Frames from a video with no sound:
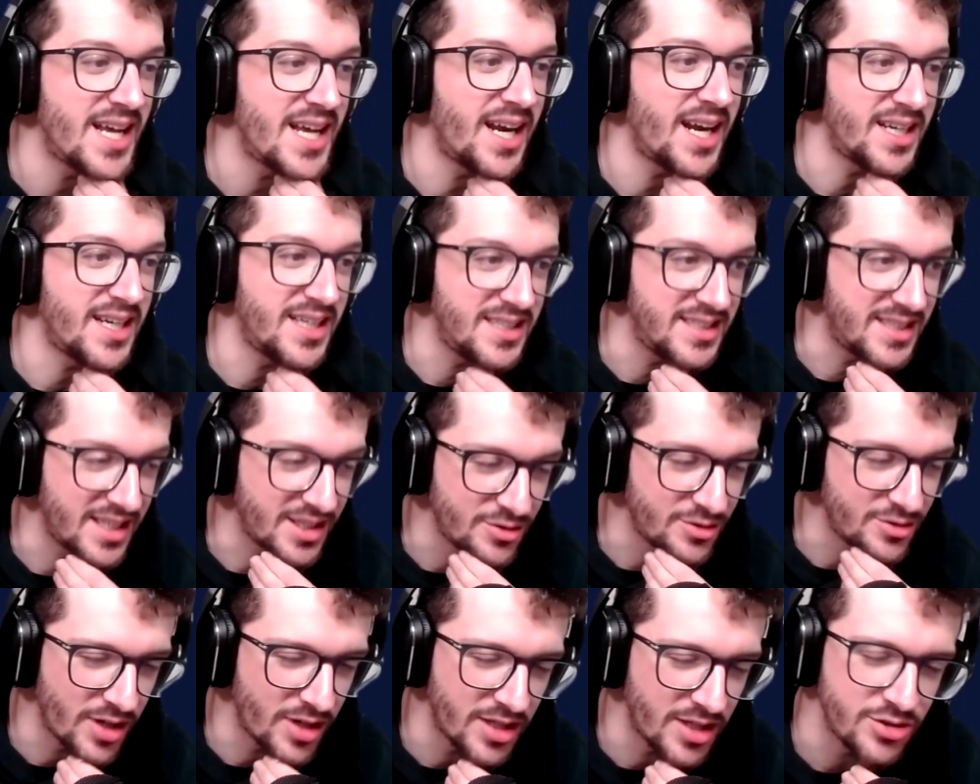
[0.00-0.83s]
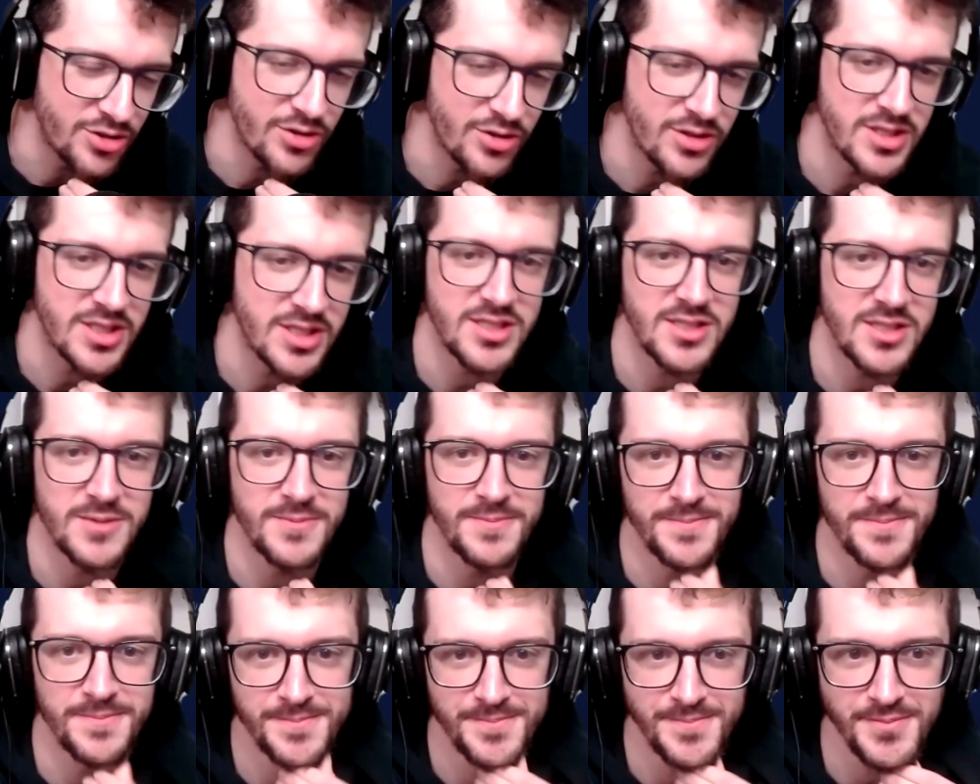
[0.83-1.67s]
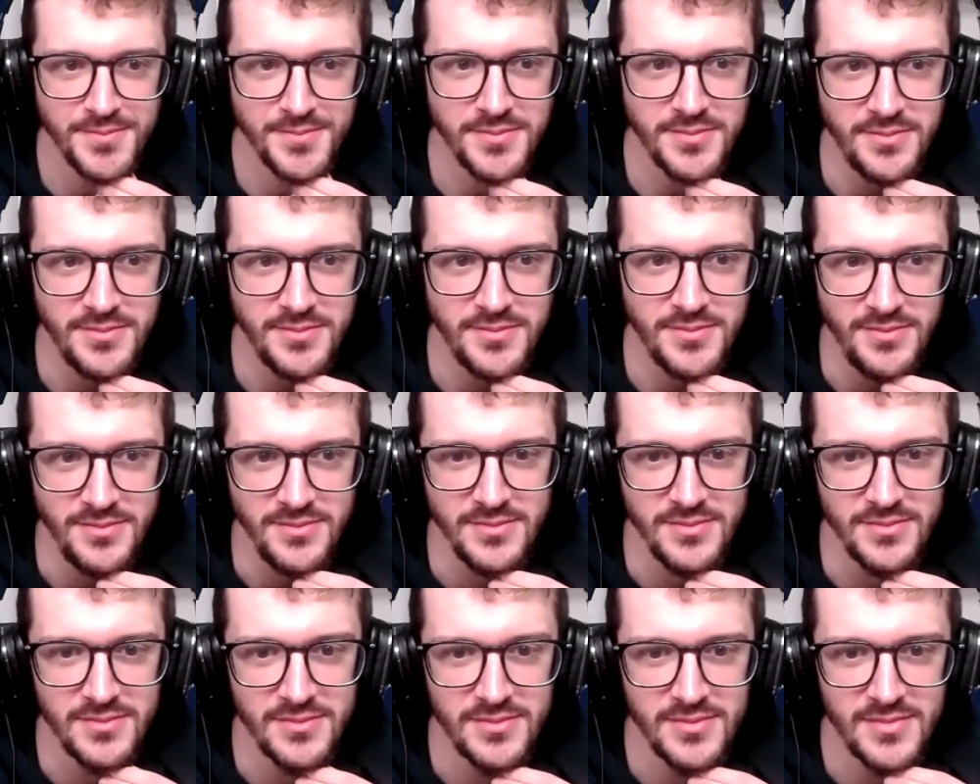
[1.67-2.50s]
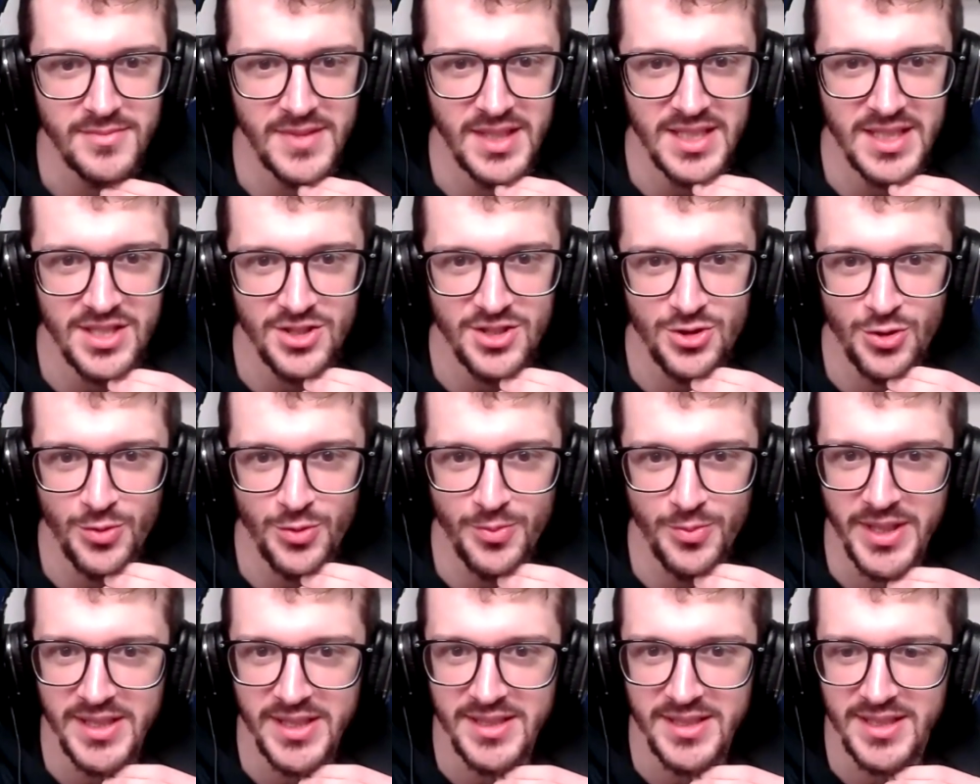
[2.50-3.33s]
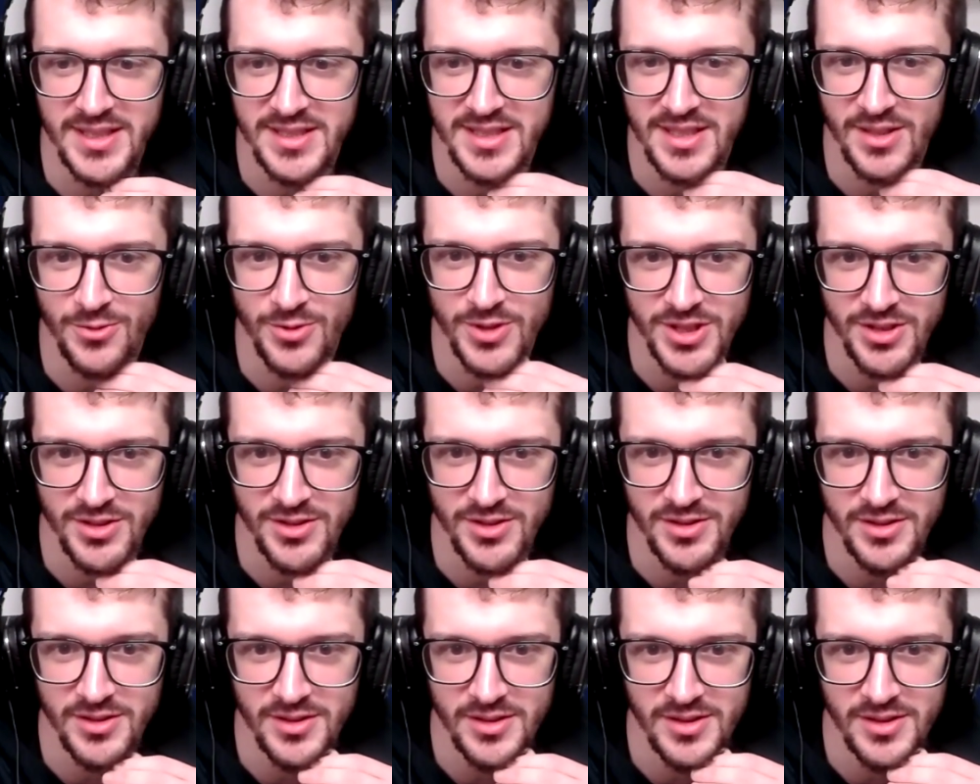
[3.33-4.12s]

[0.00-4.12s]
architectural choices? This is super interesting question.